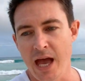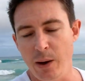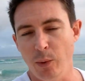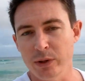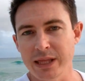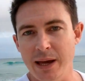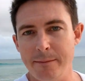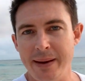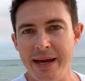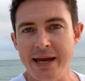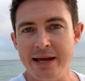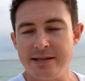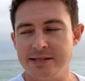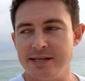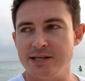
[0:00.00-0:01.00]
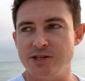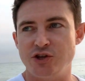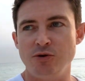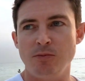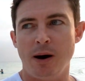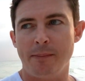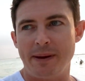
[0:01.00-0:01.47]
And what that means is
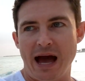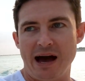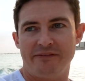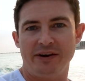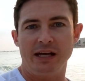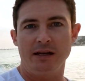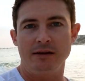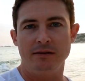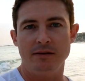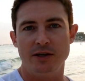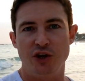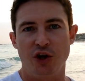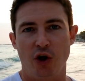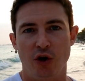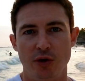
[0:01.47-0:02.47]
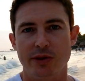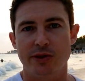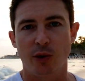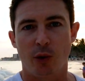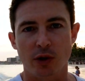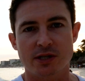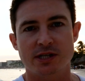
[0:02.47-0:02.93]
you might be having, you know,
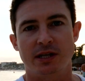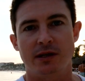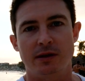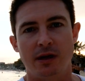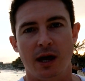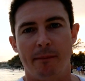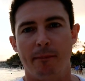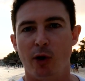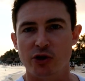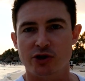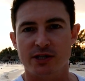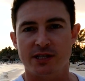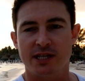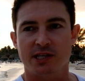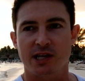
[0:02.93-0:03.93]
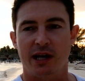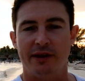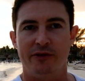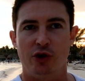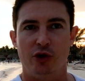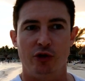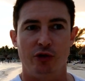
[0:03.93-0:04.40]
thoughts and emotions inside
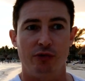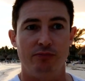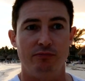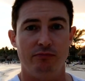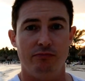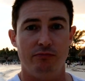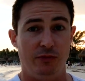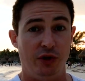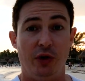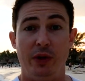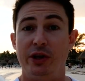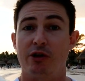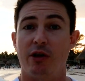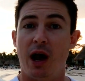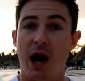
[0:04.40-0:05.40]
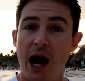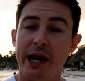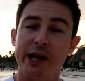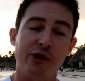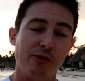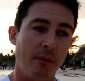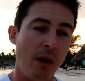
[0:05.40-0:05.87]
of your, you know, in your
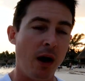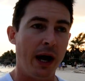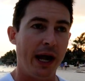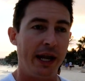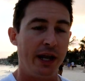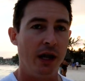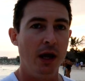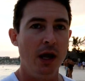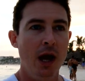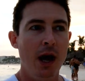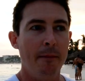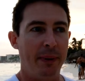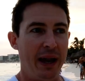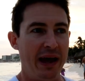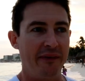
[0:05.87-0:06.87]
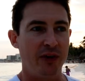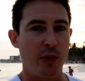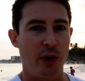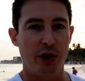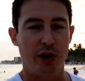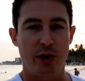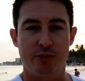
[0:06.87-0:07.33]
heart and your mind, but having
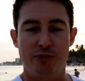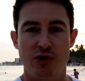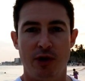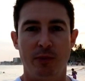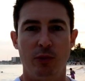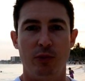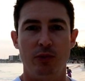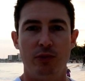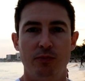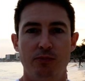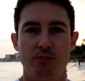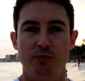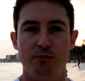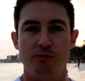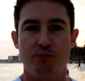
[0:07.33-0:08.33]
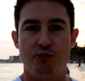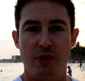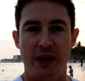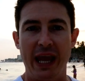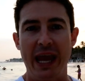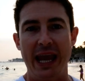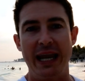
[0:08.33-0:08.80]
quite a lot of trouble
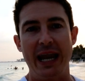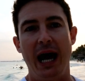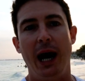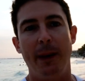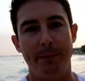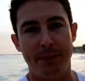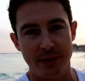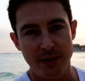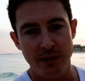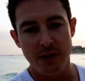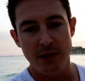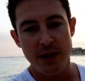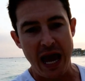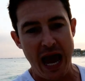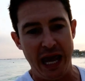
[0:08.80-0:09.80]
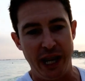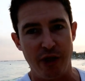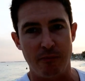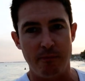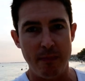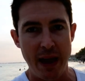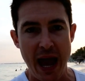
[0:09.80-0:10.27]
bringing it up out of
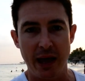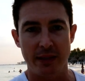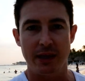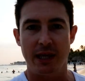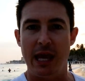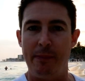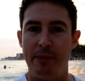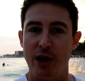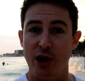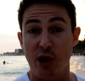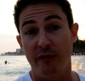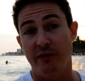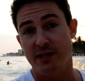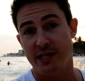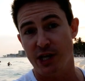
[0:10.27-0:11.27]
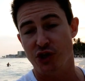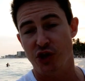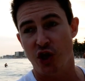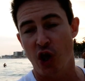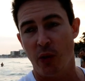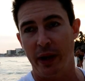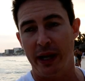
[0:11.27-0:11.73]
your mouth and keeping a
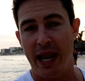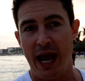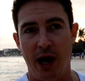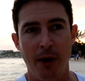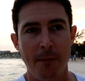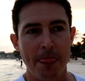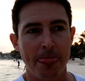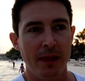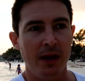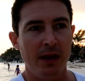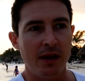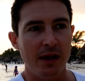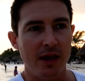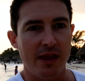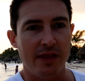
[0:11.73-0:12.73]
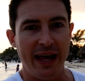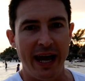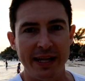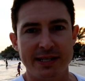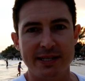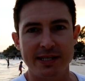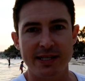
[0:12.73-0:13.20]
conversation going. Now,
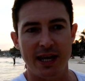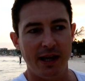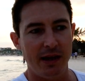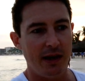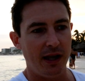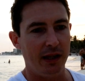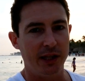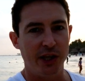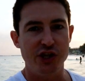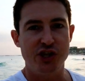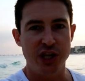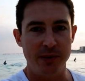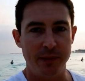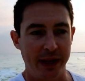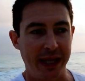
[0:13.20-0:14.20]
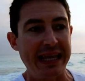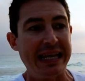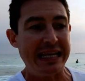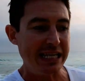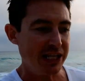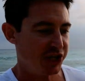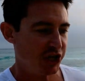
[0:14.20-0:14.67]
that's a legitimate
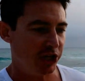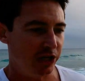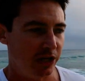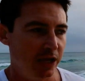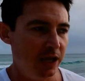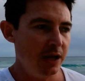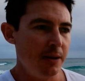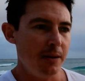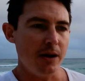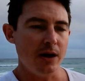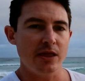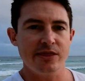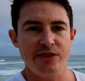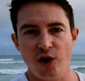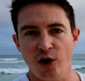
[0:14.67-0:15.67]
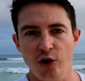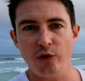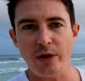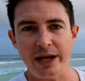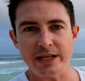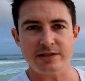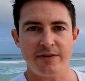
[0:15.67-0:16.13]
condition,
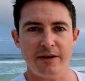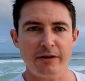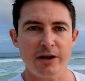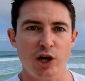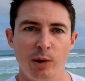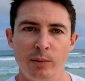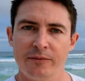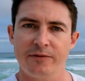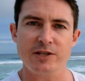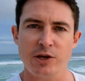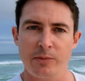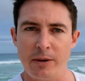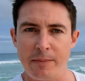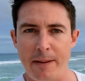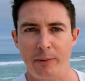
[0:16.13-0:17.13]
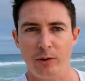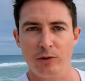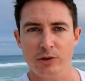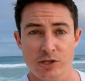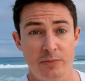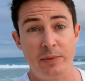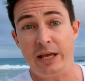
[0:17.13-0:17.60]
though it's very common for
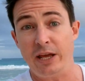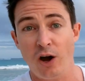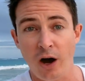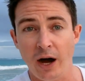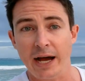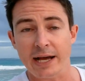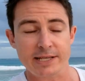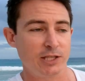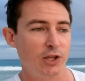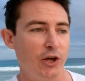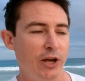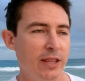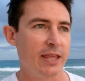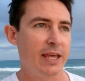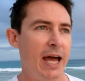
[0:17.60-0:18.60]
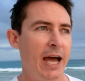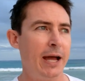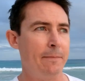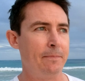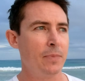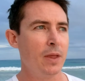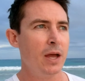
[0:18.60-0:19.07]
so many guys learning the
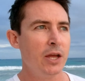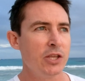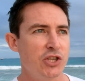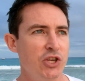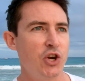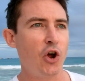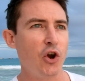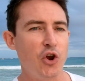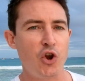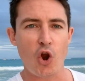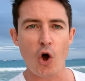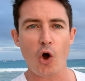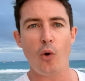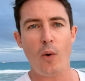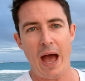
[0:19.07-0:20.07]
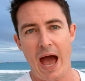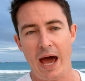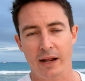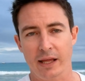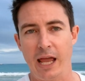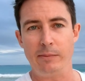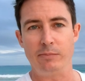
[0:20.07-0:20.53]
game to not know how
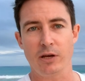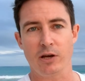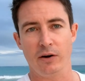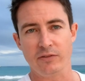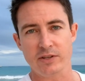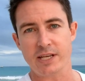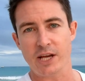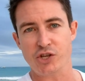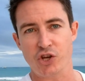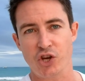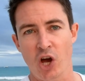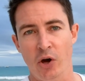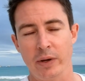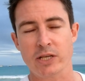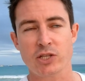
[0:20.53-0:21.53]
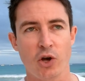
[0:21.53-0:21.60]
to keep the conversation going.